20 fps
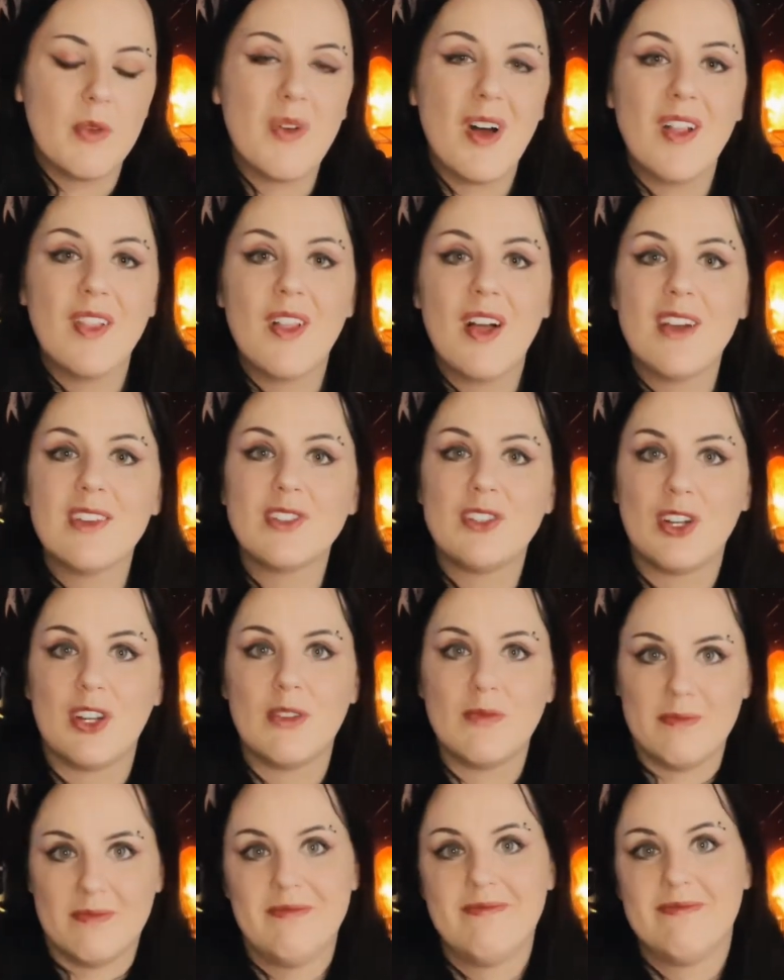want
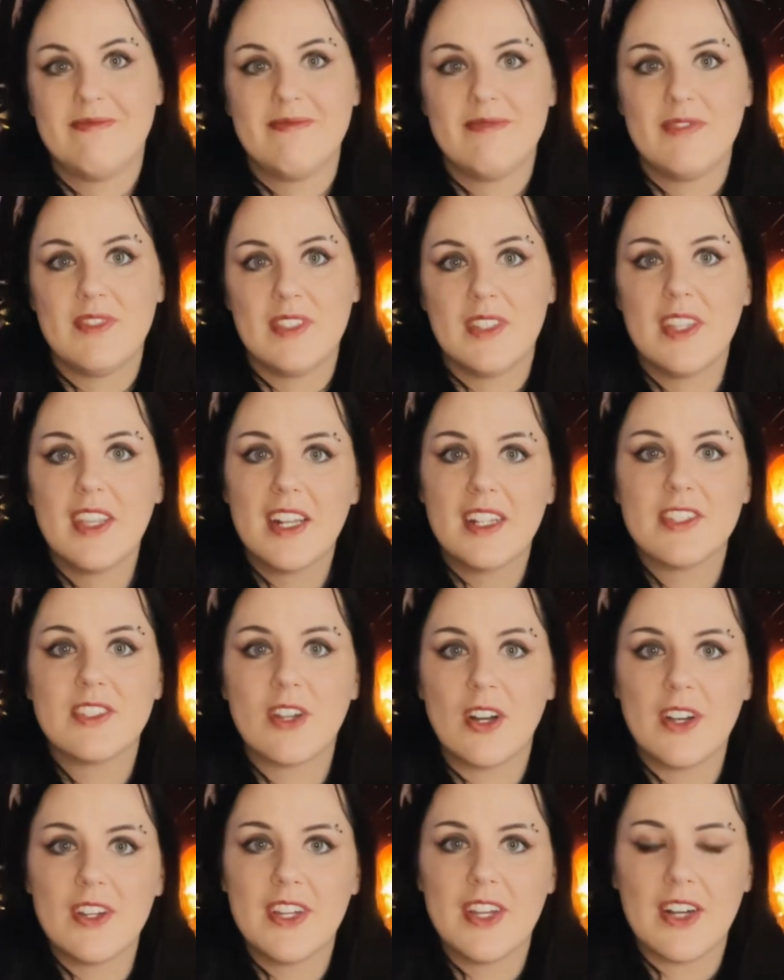long-term, you got to
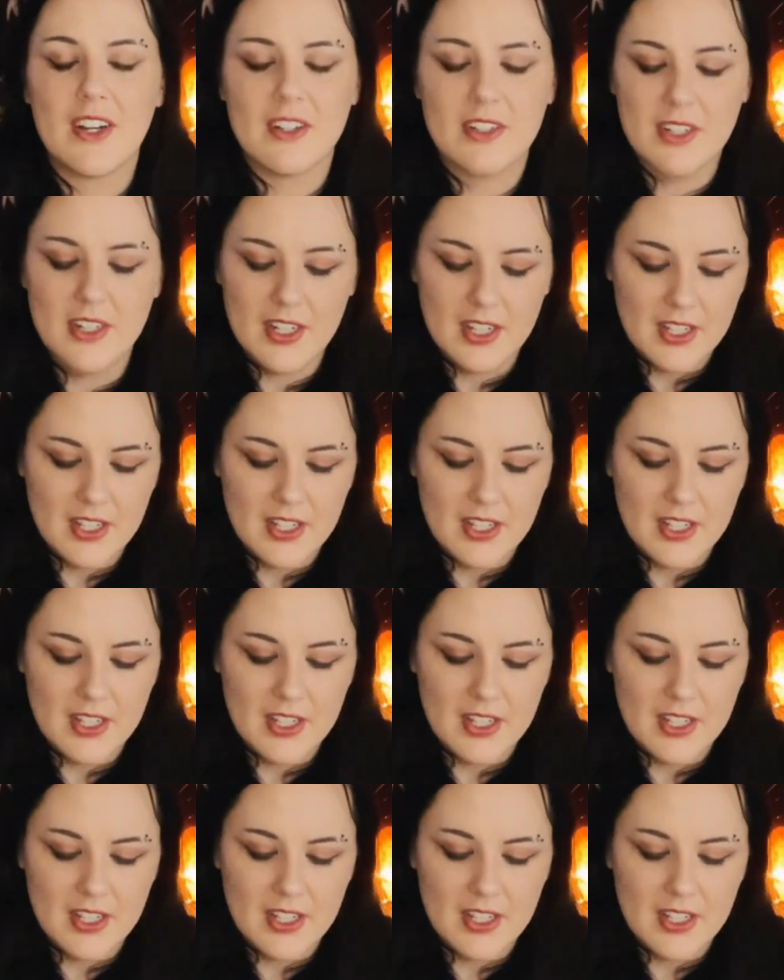start in here.